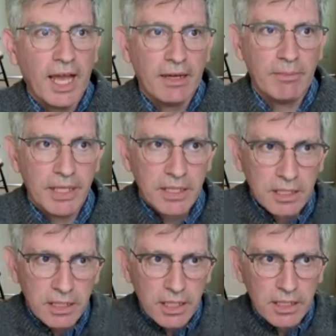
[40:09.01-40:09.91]
And
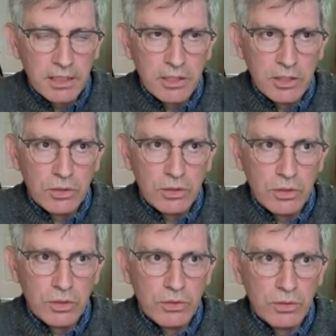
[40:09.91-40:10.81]
basically,
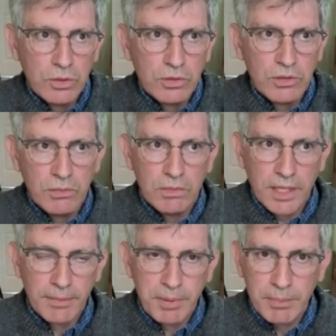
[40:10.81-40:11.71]
you
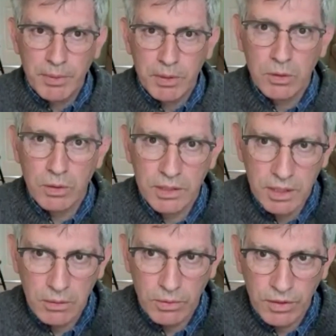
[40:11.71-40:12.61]
get people who are
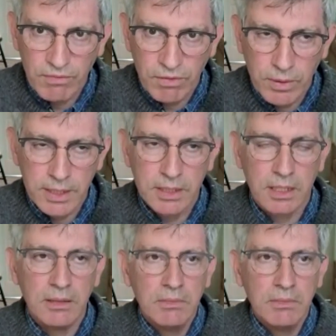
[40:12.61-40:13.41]
sick with influenza